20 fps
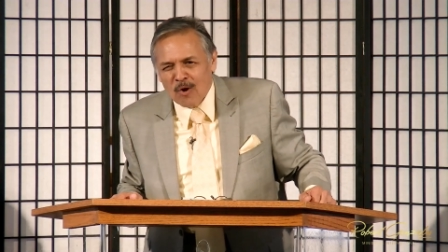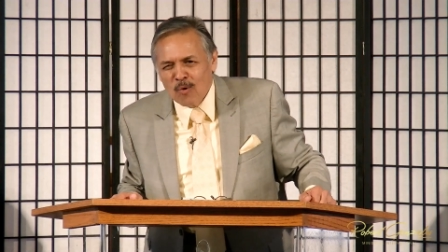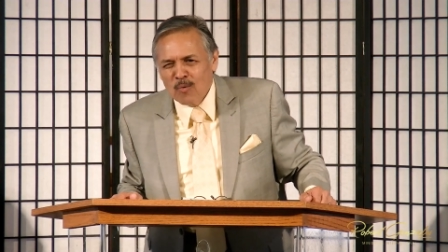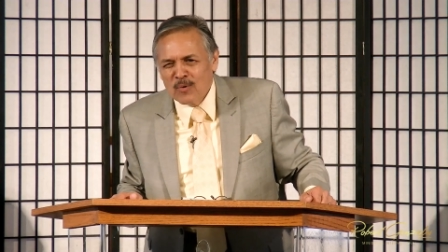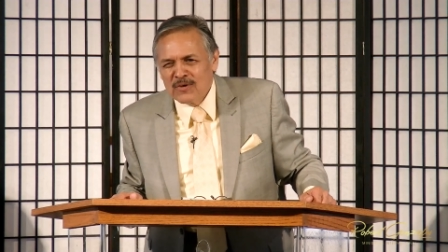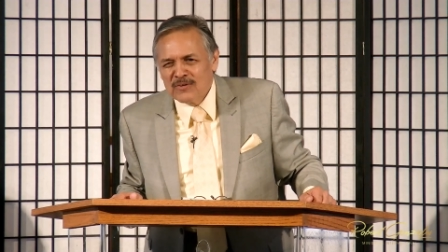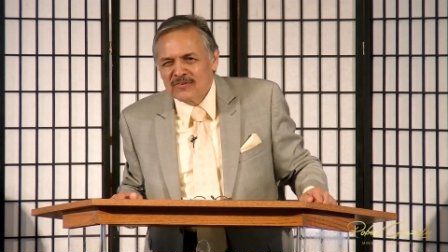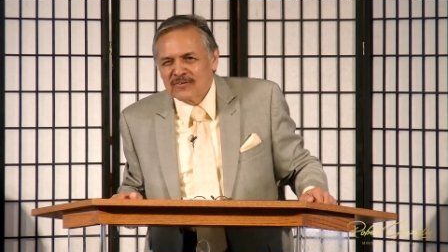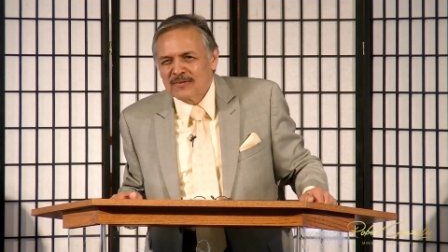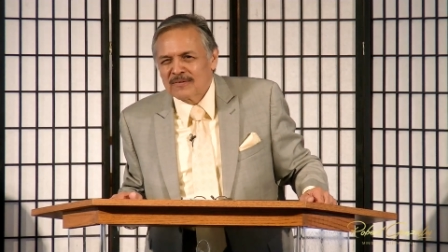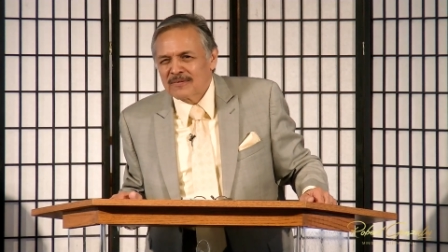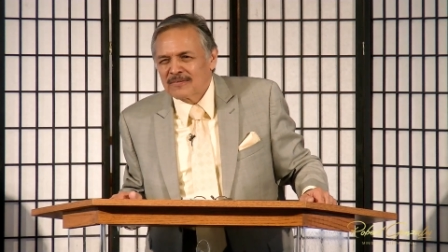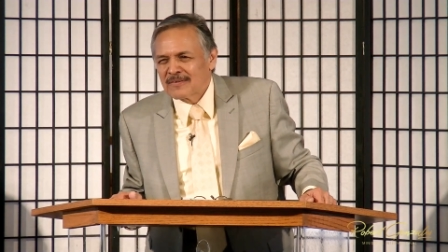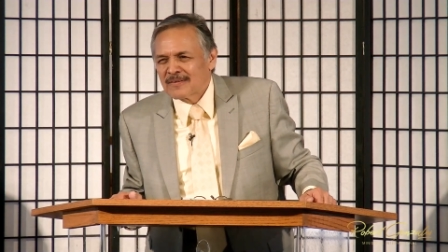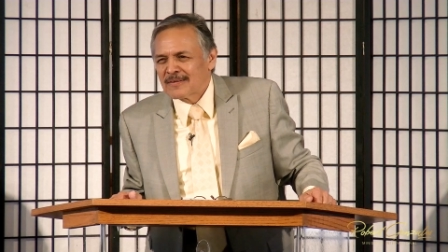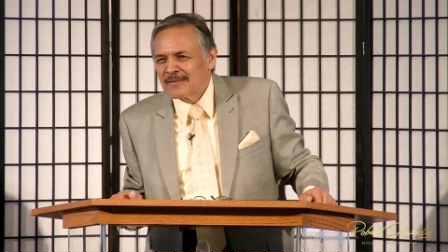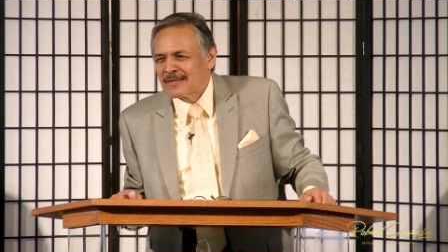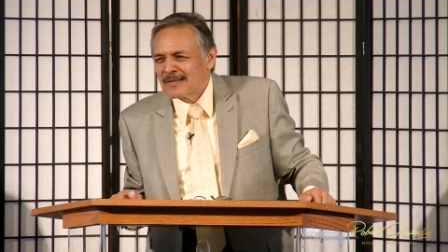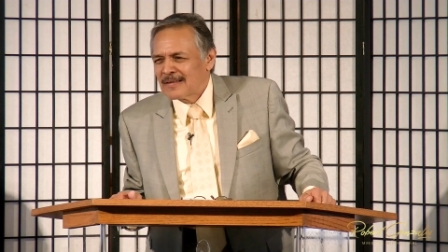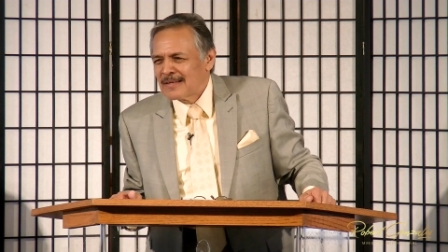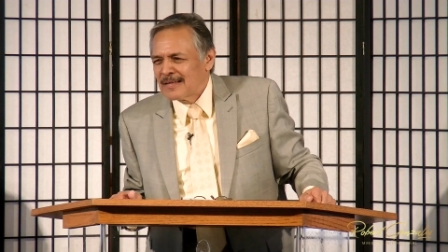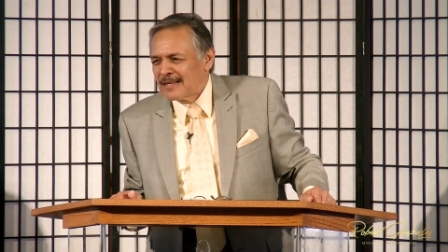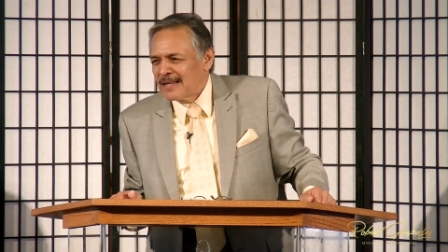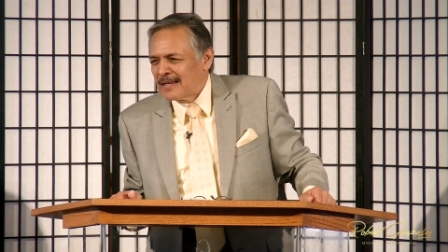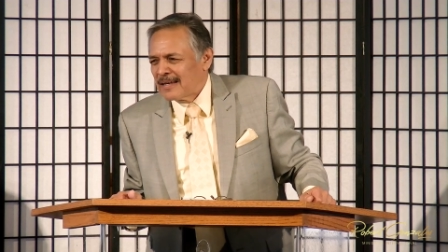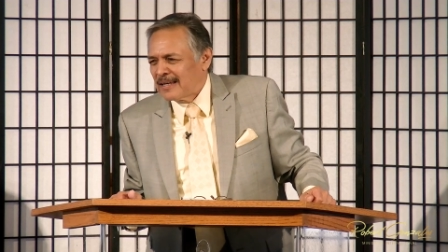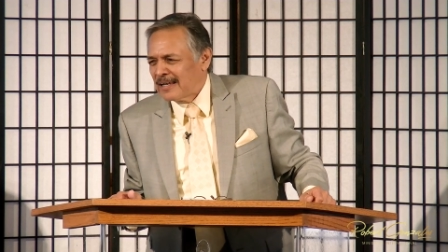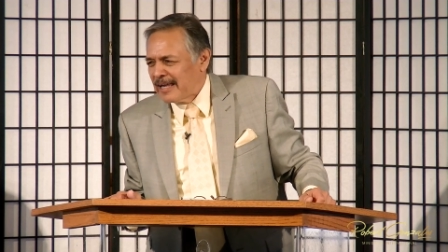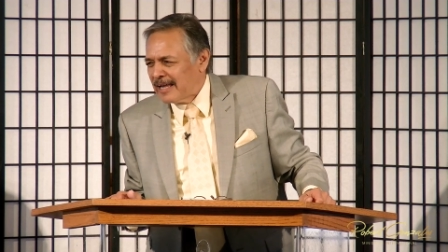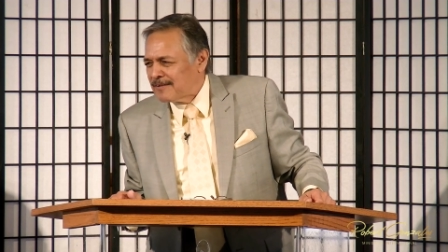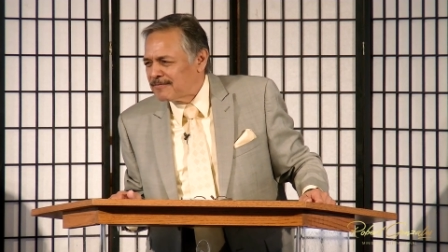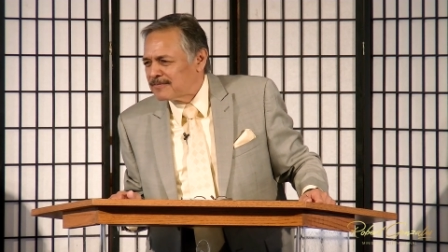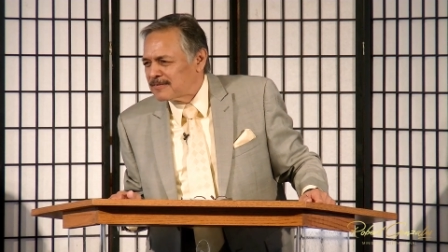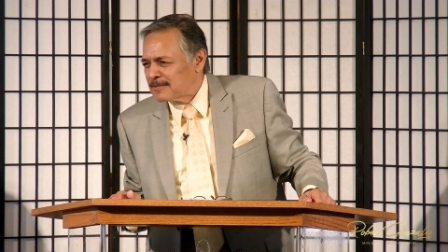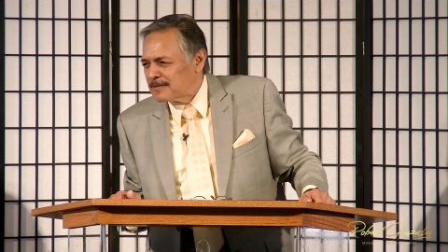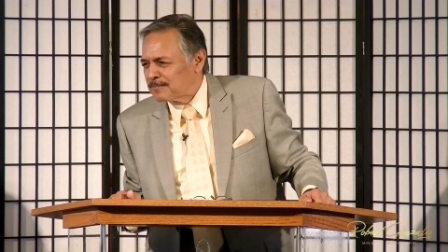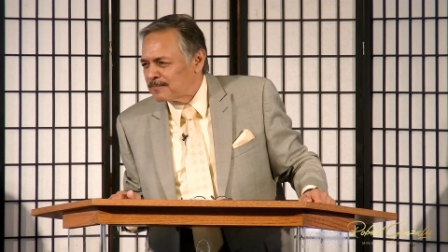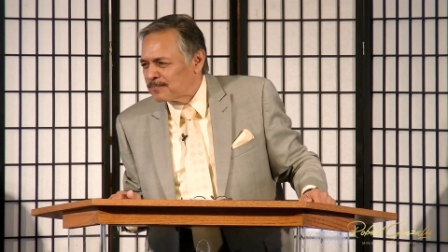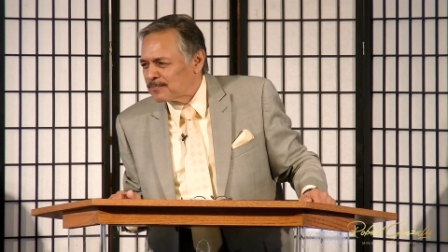always left